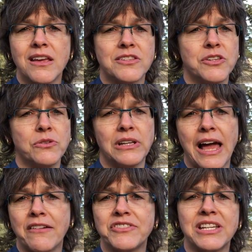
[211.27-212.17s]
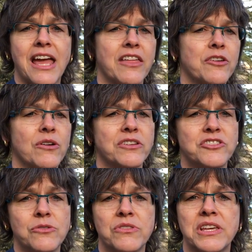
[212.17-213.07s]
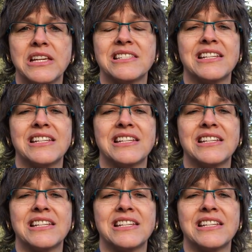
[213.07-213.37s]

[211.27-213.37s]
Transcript: So you'd laugh together and do things